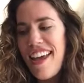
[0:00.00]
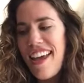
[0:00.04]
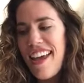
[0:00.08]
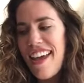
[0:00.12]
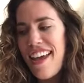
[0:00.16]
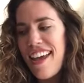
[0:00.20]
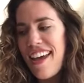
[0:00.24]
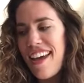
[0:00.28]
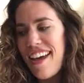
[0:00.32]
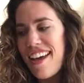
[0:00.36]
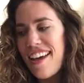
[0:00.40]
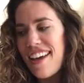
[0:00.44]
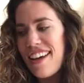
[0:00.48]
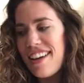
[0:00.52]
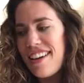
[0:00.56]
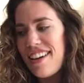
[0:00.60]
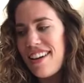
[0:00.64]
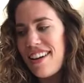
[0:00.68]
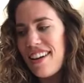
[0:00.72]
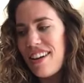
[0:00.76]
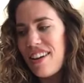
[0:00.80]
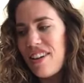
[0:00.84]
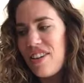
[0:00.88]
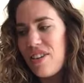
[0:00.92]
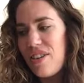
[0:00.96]

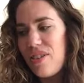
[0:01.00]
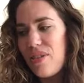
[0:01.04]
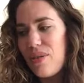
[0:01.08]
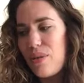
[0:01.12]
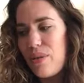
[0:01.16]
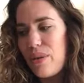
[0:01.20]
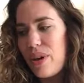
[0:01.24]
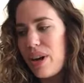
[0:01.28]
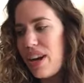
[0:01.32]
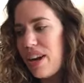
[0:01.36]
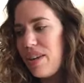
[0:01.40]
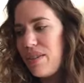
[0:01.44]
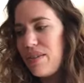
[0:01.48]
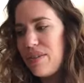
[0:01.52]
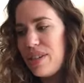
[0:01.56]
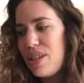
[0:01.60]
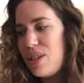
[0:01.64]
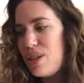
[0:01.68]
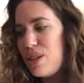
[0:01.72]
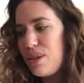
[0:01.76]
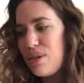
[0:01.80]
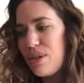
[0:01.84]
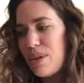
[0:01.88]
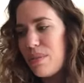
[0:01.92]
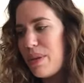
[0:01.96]
and what I would
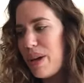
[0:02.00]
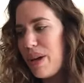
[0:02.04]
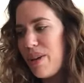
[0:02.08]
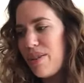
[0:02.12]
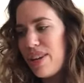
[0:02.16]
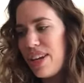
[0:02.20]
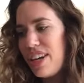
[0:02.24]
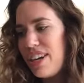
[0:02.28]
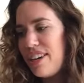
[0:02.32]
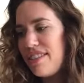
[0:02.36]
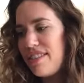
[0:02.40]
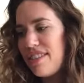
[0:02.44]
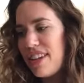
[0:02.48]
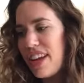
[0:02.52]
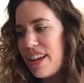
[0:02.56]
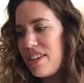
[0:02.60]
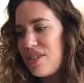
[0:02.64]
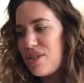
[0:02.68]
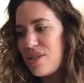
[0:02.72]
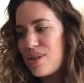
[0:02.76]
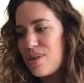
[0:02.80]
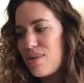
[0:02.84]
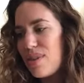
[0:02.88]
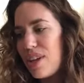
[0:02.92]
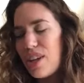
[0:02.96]
do about it. I
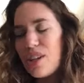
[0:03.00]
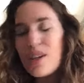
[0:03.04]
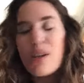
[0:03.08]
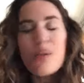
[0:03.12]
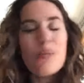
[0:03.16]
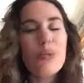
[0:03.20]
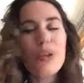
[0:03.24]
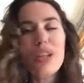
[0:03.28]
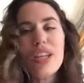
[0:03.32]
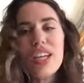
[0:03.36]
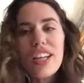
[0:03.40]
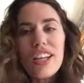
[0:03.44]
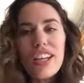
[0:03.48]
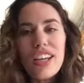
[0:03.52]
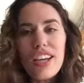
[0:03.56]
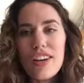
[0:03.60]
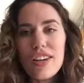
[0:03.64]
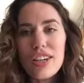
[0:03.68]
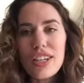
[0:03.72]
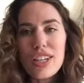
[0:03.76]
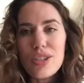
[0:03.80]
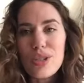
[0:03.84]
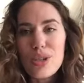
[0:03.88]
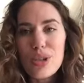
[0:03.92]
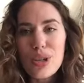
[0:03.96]
just felt completely out
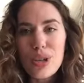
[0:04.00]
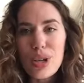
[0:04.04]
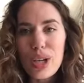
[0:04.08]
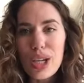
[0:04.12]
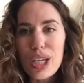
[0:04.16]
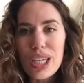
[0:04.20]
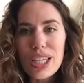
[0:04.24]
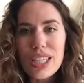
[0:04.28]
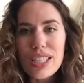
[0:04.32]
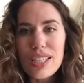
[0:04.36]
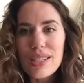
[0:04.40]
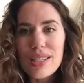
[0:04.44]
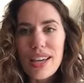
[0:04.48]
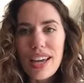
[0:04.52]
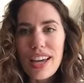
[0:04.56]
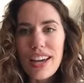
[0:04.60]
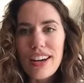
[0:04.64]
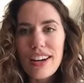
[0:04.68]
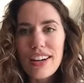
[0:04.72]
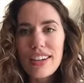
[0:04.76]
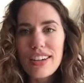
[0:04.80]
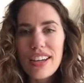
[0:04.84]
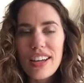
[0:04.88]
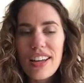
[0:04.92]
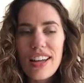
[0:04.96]
of control and
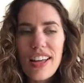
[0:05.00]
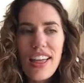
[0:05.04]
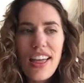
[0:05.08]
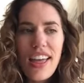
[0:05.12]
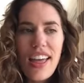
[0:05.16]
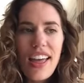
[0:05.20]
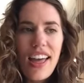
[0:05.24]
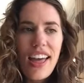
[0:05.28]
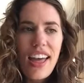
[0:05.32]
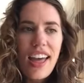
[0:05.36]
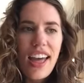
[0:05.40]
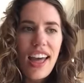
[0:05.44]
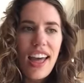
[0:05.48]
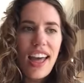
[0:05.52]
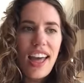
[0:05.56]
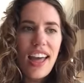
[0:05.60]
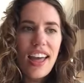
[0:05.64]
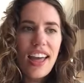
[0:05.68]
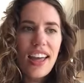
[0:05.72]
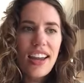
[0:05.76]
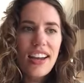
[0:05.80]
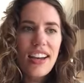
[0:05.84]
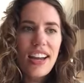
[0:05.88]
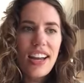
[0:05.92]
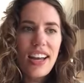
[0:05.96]
scared.
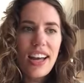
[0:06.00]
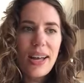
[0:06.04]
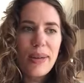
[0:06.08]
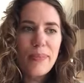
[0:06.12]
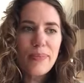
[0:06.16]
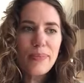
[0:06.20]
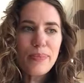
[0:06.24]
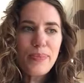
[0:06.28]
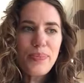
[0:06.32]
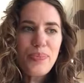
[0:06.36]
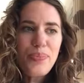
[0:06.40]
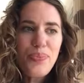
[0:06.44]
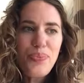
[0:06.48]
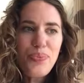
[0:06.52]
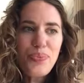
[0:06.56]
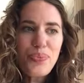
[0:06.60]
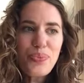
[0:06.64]
And